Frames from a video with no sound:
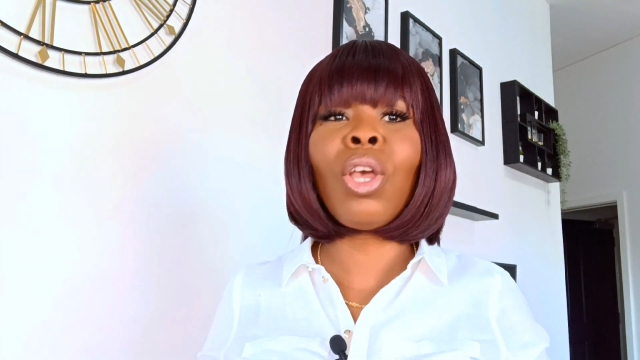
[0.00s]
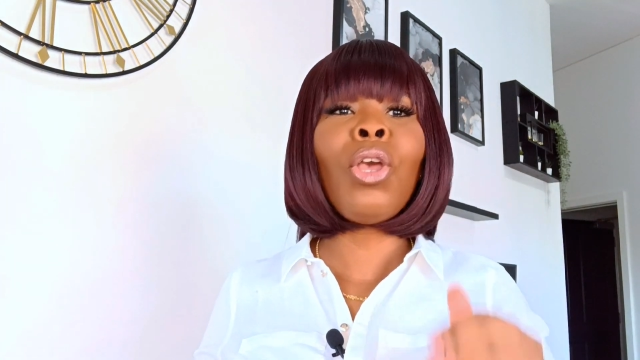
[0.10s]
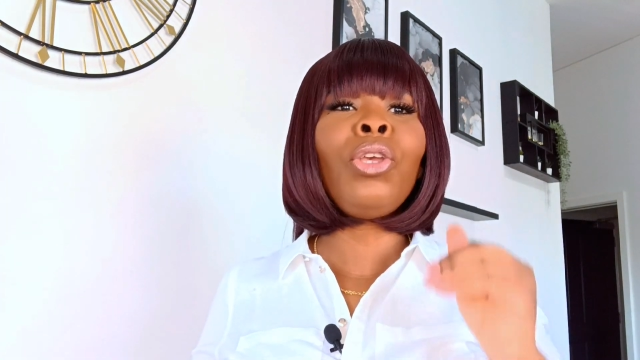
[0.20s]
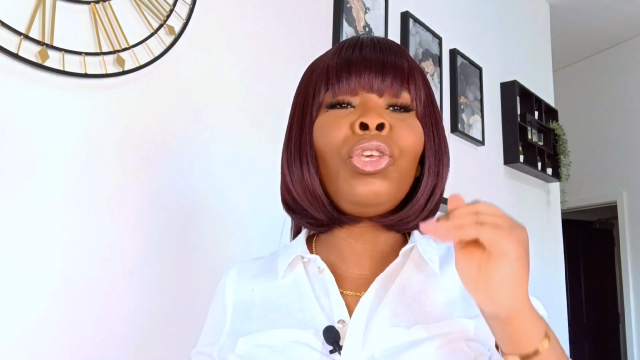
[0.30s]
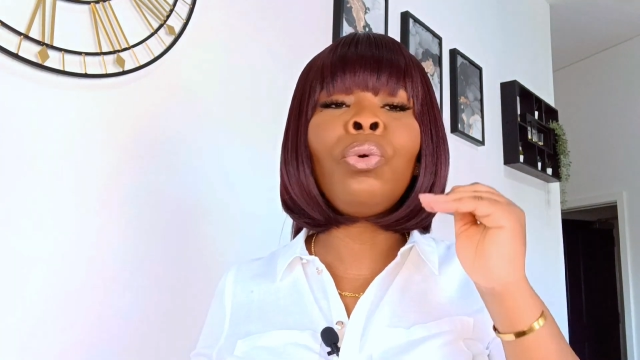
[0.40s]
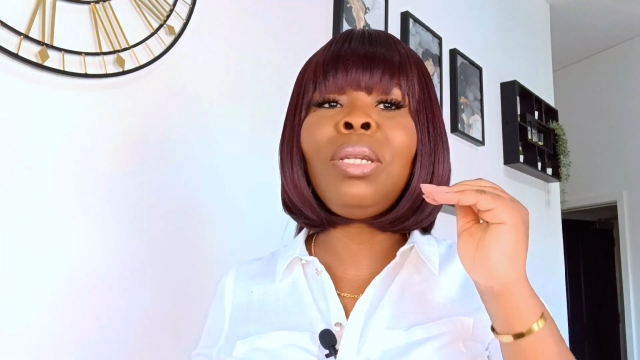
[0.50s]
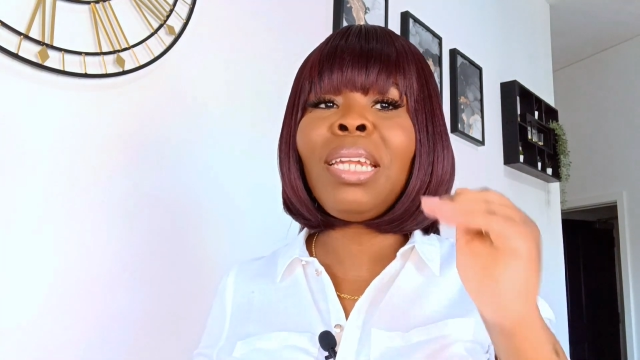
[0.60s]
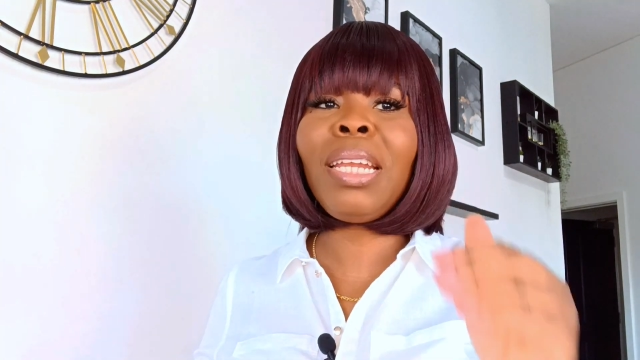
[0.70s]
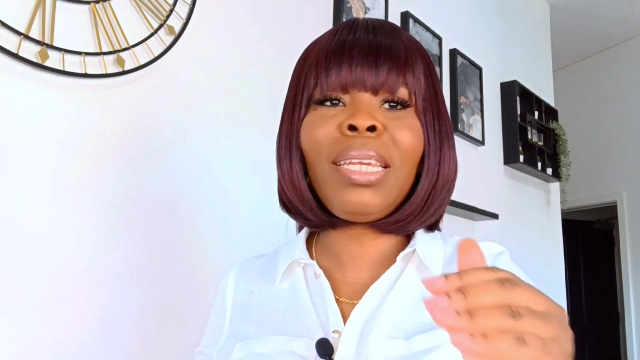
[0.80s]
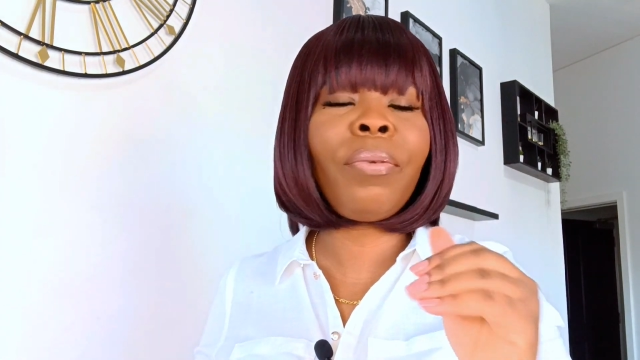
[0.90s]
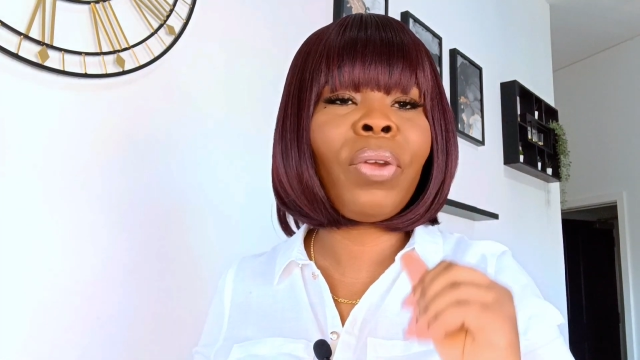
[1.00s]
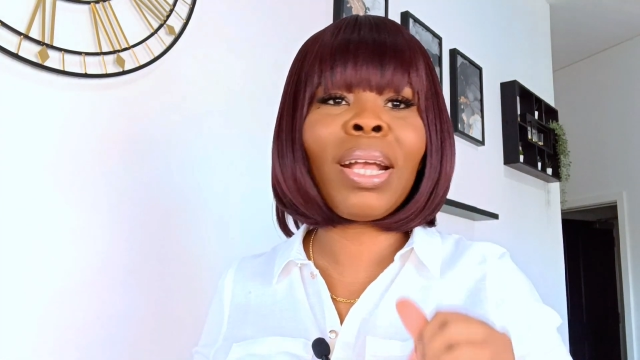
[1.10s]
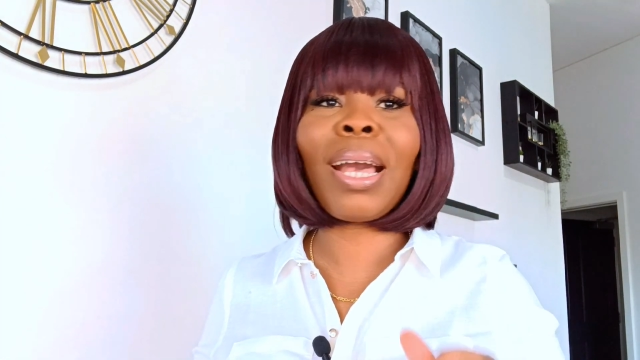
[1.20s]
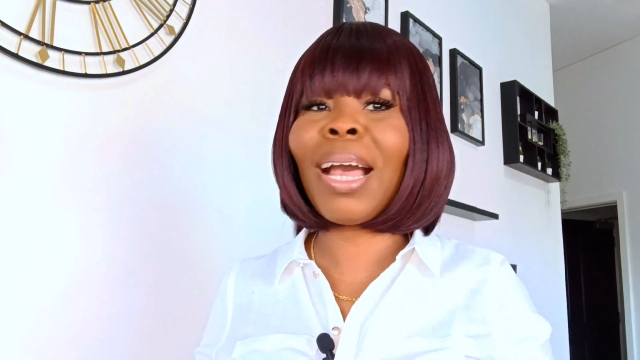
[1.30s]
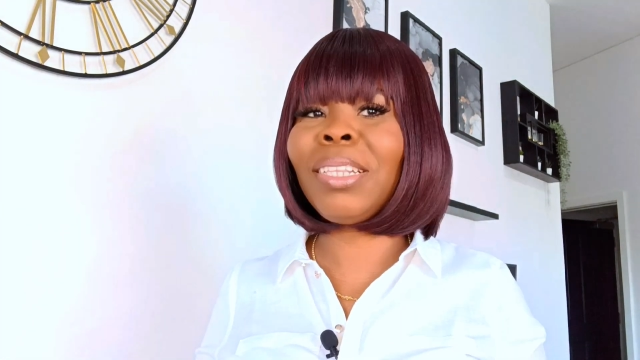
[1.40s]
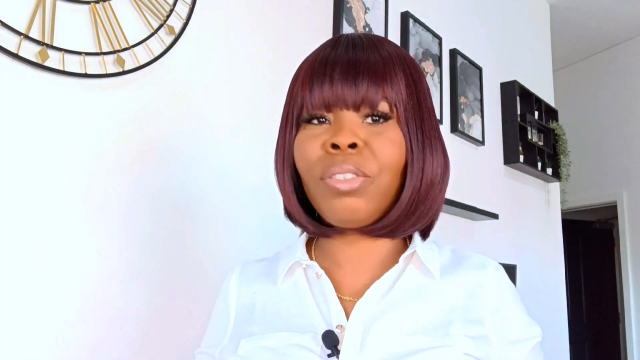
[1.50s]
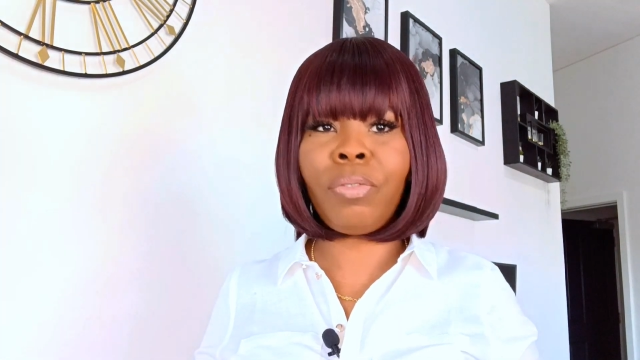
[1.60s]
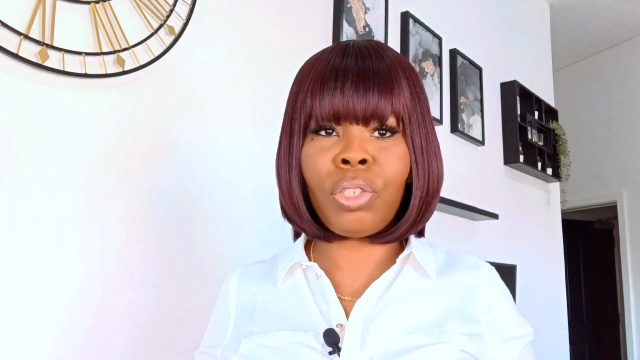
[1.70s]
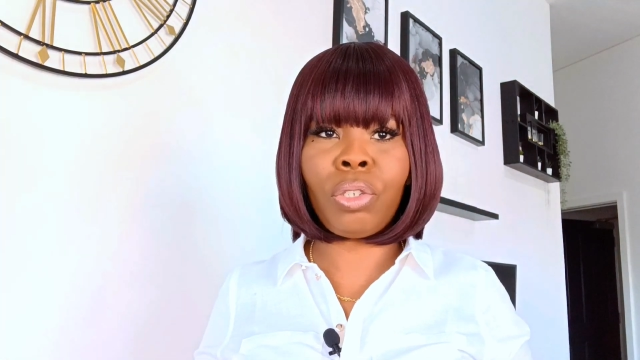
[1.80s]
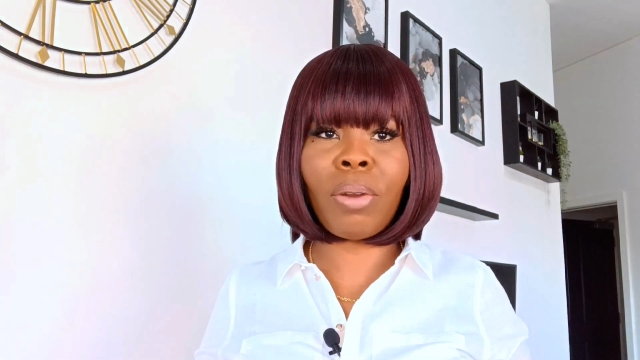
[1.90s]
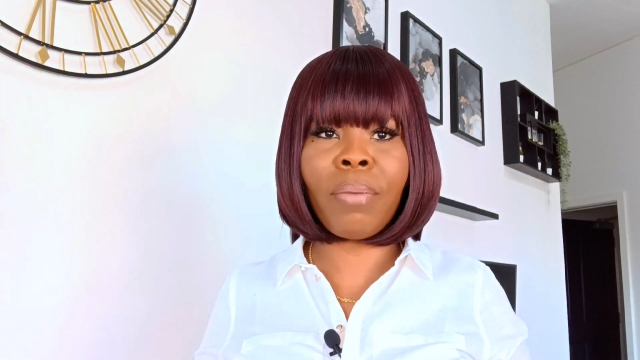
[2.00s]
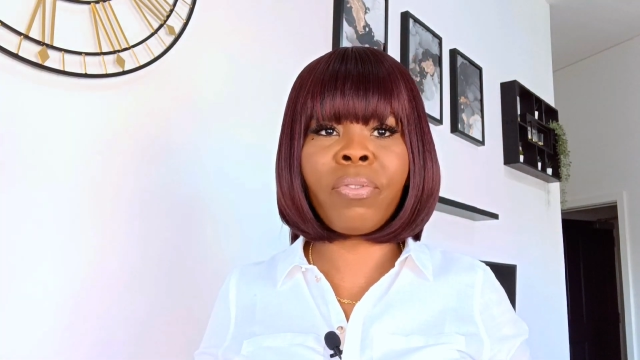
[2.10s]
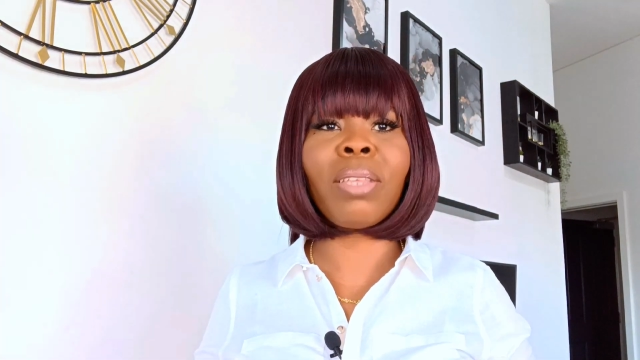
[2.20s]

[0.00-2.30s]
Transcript: you need different kinds of strengths.